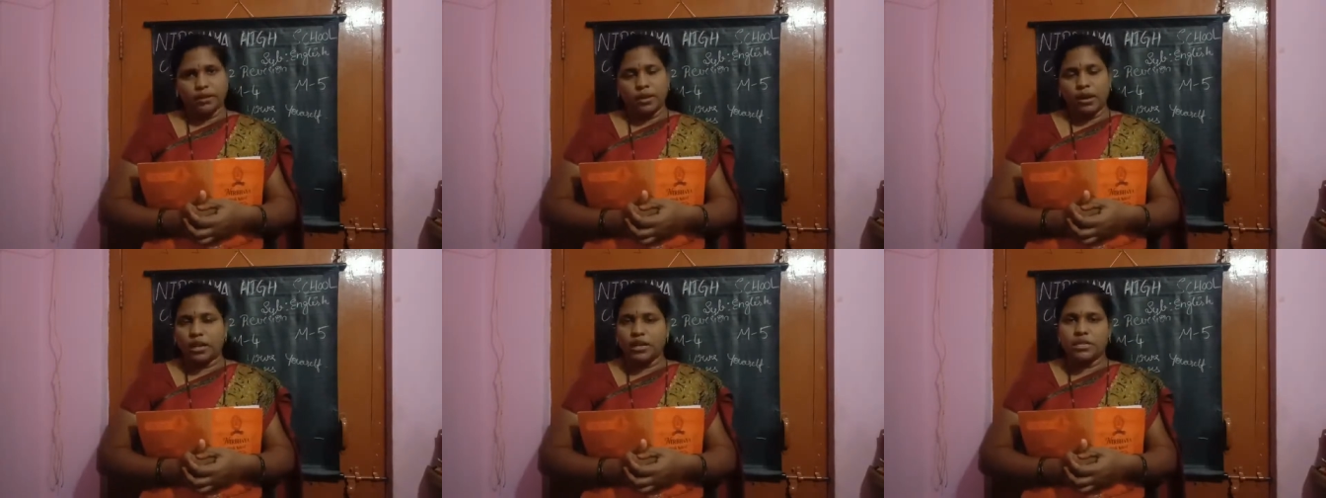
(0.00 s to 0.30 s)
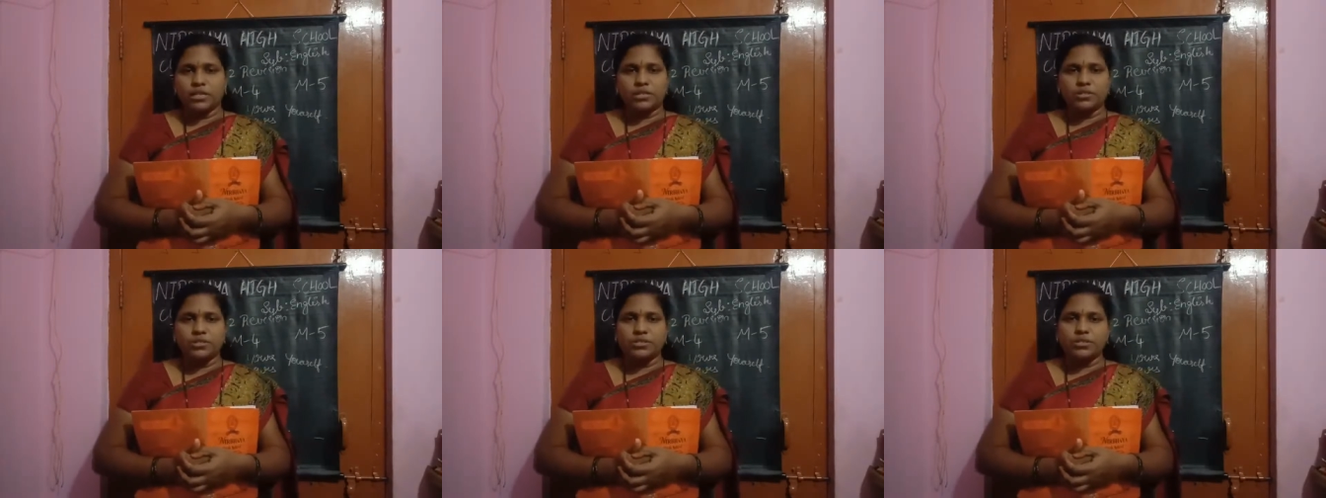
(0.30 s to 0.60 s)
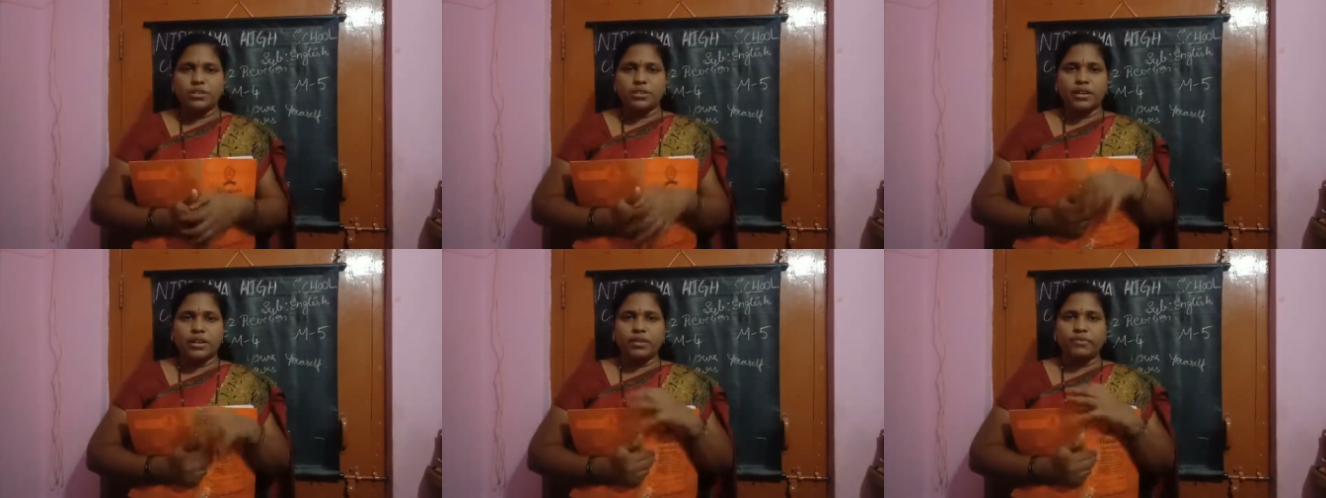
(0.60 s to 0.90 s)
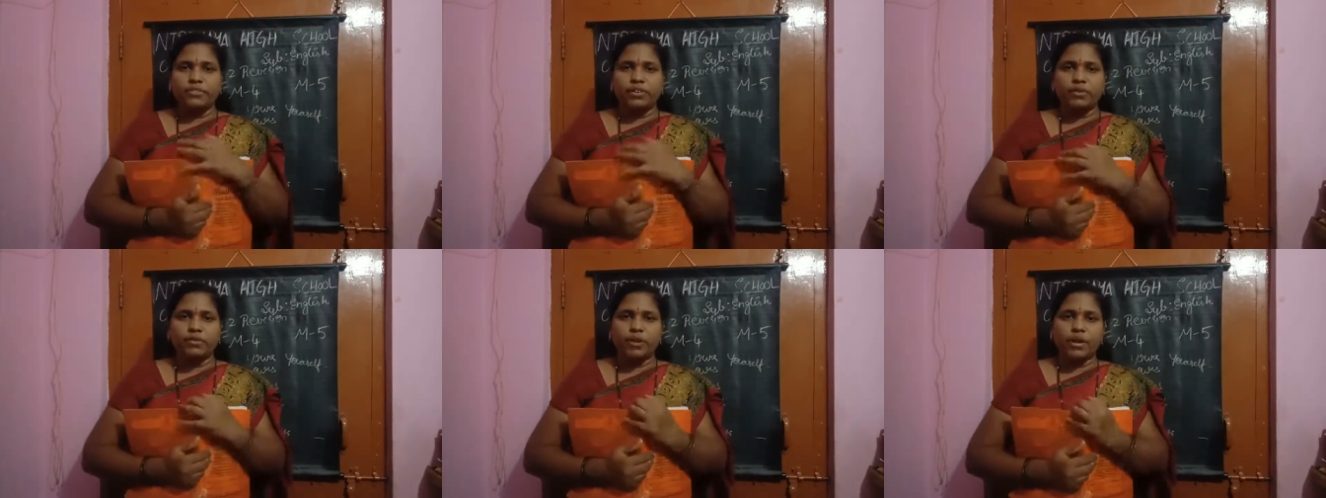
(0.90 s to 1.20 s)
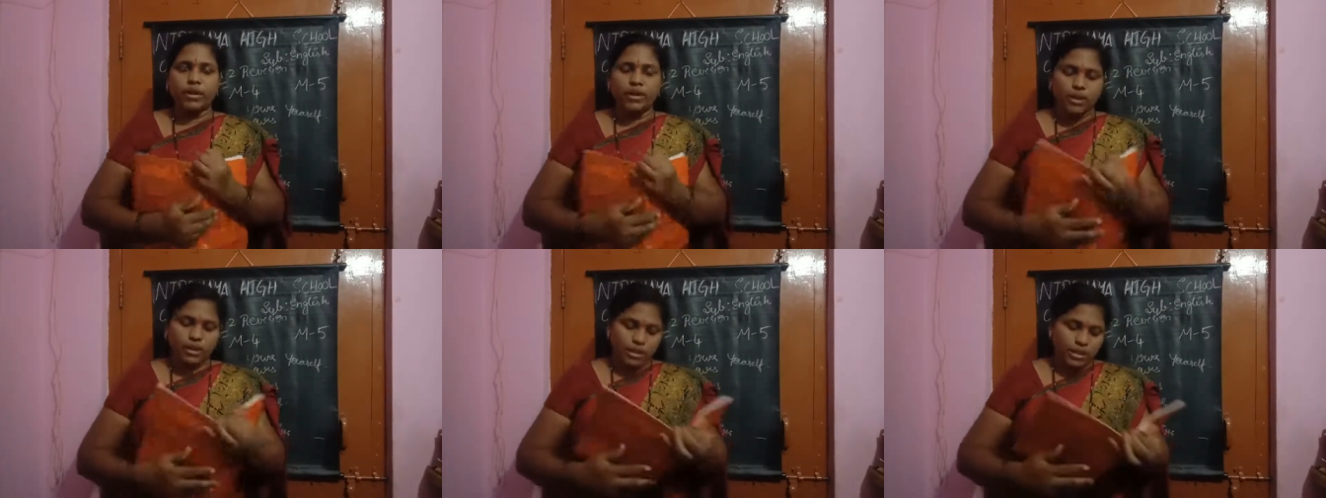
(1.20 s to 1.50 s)
understood children
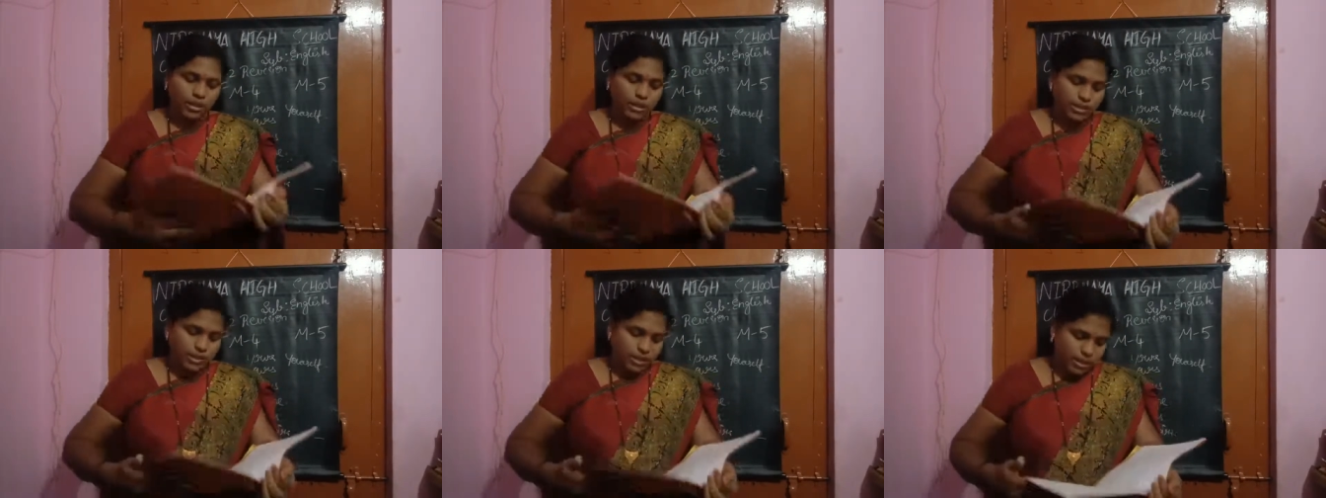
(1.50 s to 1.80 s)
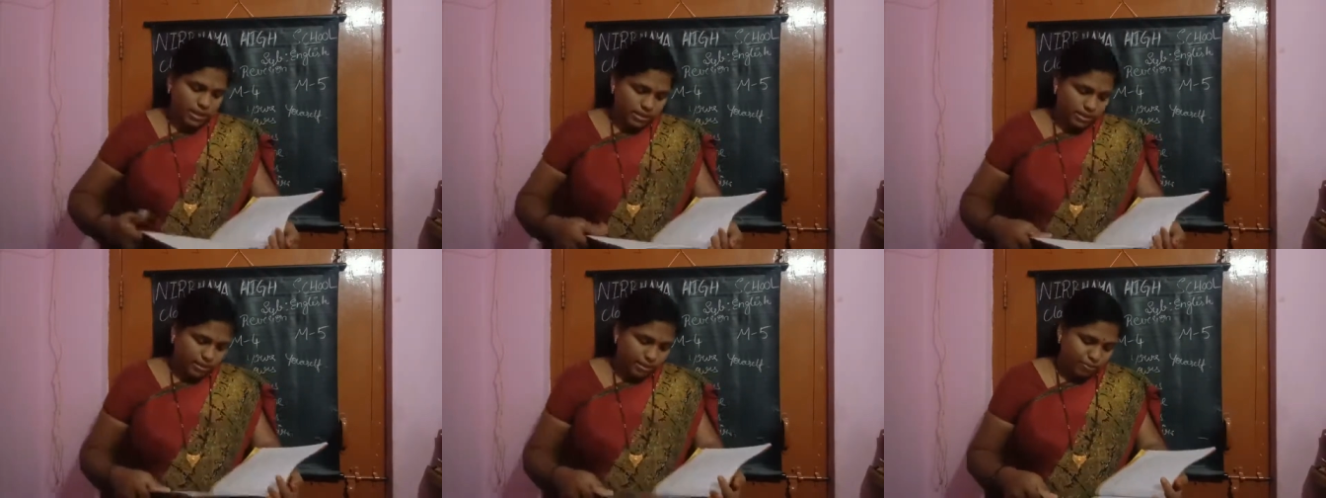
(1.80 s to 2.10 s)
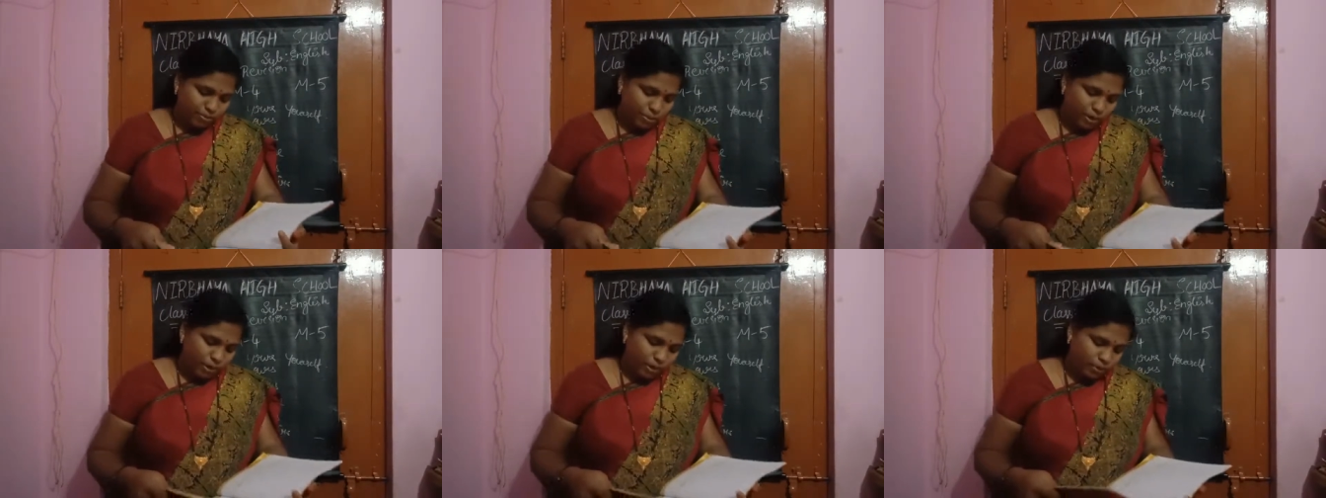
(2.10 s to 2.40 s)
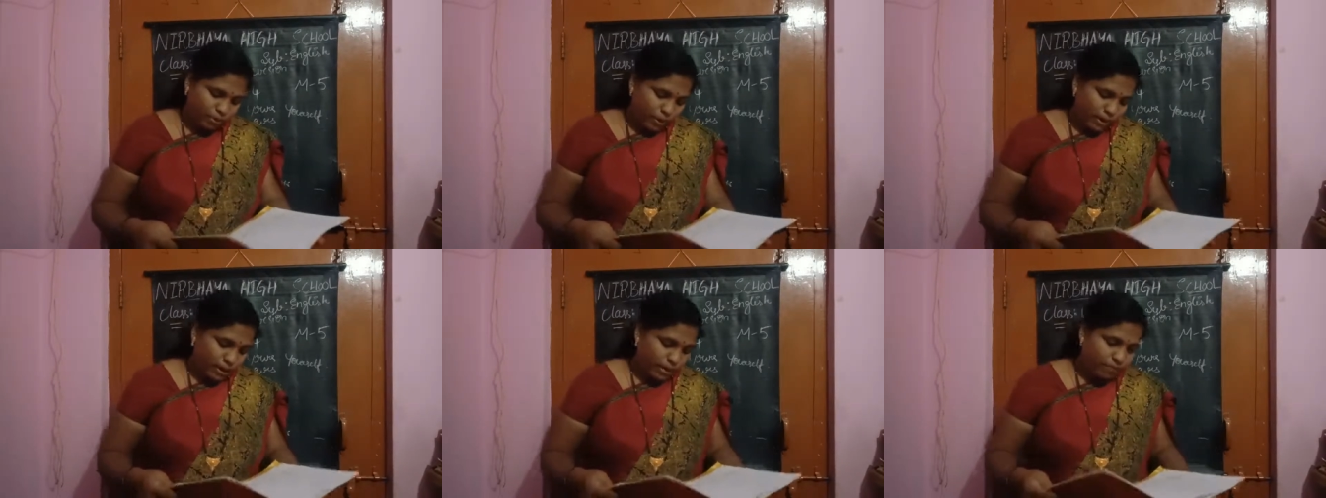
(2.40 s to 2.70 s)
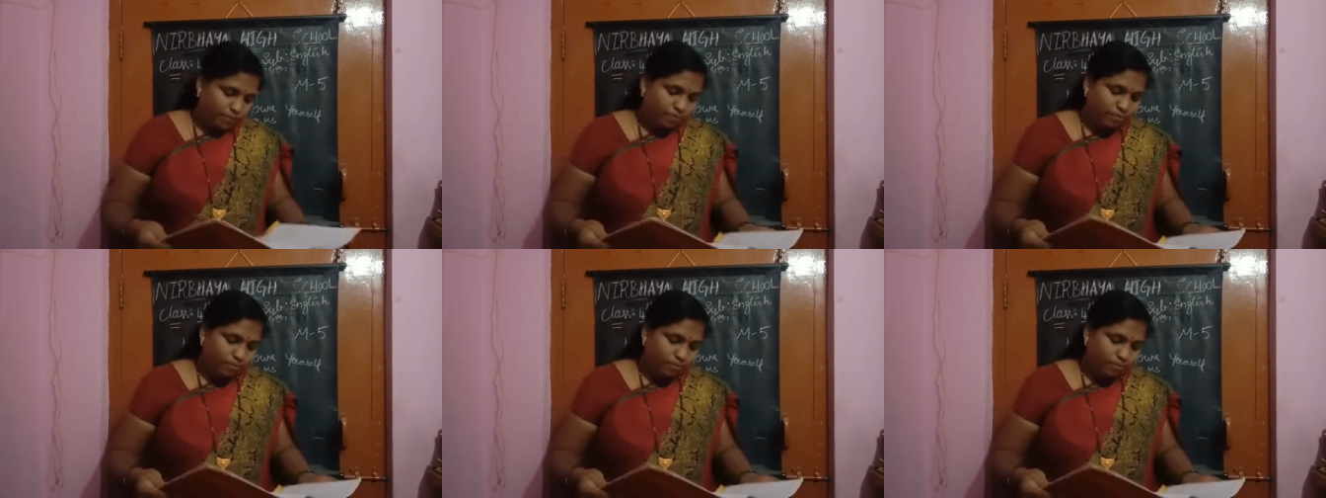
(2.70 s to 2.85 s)
everyone see a 3.1